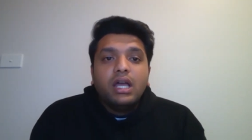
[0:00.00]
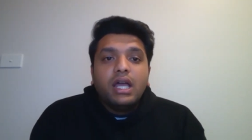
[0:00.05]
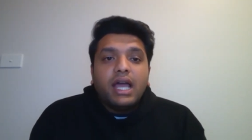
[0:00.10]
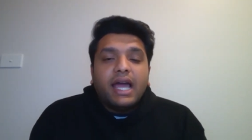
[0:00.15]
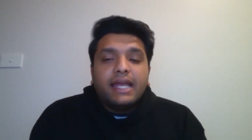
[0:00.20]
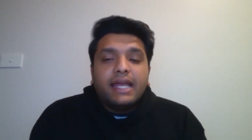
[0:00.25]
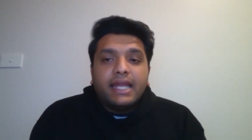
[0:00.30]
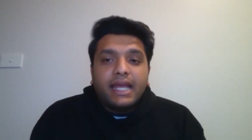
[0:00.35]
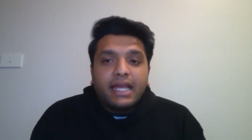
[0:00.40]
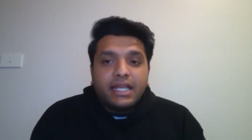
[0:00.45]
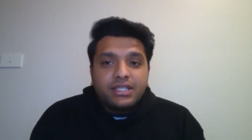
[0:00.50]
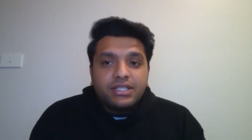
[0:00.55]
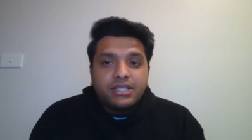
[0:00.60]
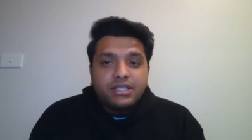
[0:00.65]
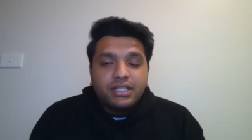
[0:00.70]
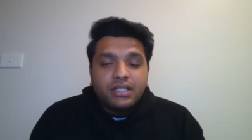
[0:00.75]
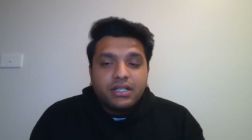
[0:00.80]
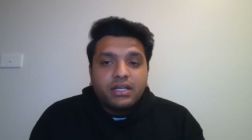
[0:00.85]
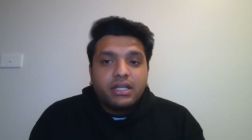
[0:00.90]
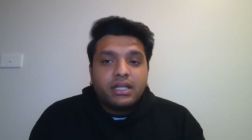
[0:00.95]
and
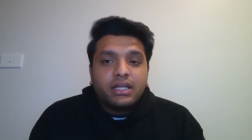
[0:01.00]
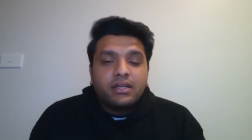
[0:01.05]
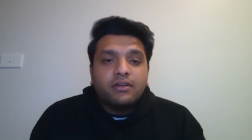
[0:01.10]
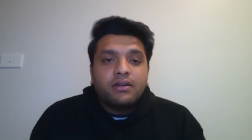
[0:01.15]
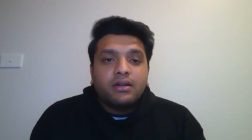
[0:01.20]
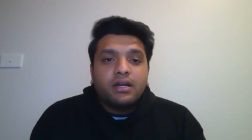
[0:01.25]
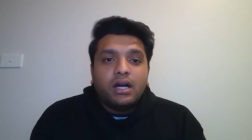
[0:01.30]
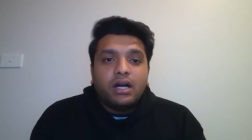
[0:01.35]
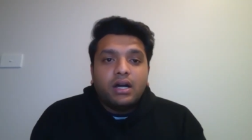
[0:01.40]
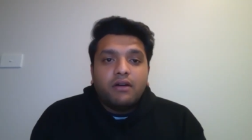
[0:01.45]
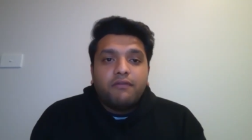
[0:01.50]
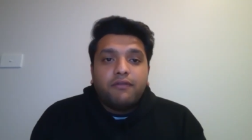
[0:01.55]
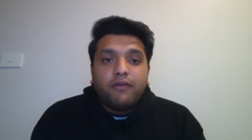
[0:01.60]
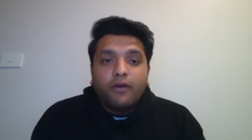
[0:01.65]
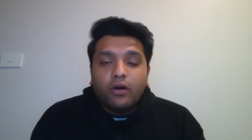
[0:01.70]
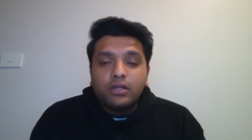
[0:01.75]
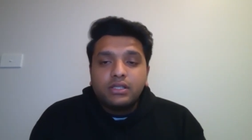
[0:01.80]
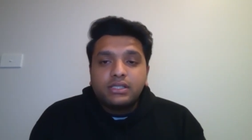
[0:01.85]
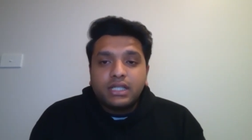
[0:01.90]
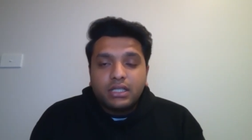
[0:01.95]
engineering uh,
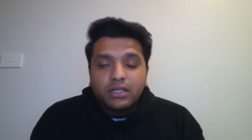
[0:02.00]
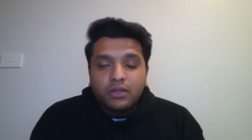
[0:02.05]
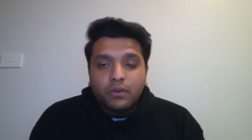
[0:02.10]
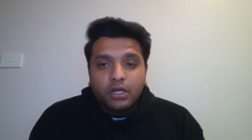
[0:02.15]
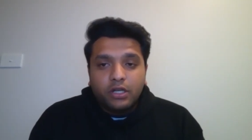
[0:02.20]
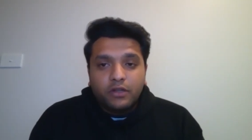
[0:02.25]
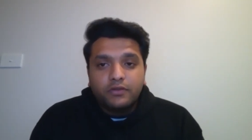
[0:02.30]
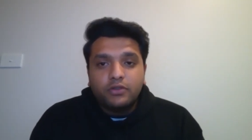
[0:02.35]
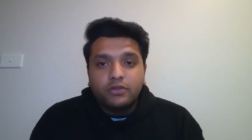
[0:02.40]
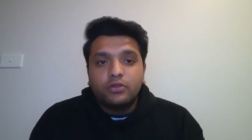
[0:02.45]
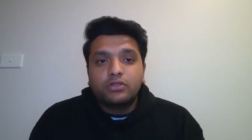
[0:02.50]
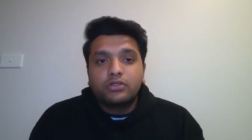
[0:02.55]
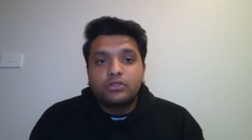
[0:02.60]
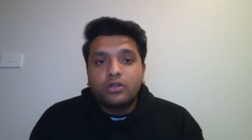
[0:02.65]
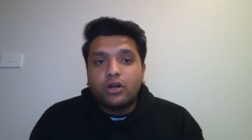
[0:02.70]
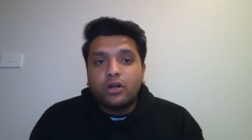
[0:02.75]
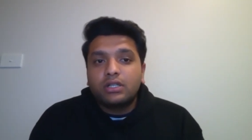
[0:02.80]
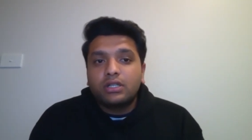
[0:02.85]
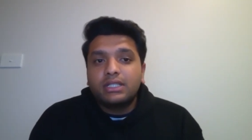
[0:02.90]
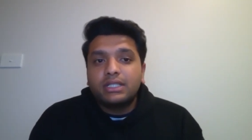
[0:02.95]
falls under one of those
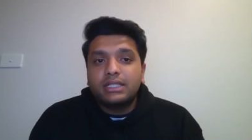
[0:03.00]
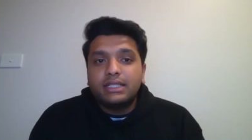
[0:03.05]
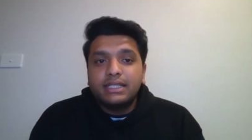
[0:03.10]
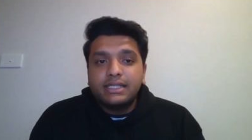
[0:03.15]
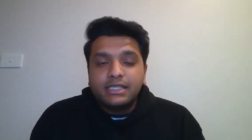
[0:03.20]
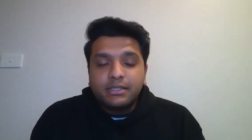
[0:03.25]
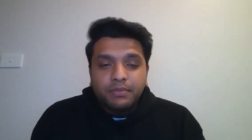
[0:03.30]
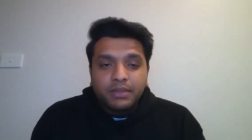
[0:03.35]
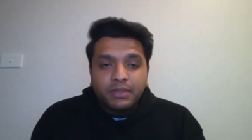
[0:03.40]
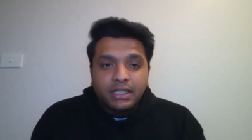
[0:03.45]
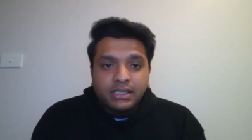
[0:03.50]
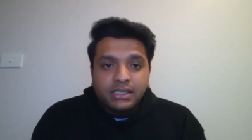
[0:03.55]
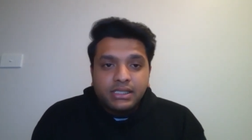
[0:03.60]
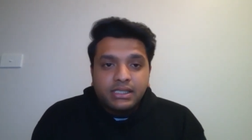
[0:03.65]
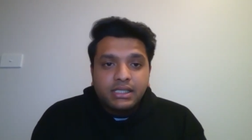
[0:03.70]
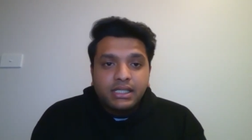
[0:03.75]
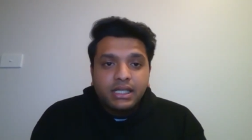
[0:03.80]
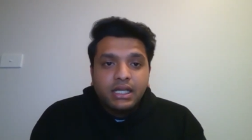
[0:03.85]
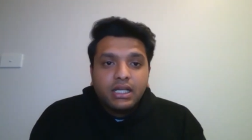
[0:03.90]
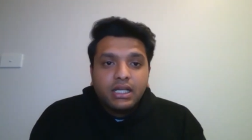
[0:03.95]
cognate disciplines.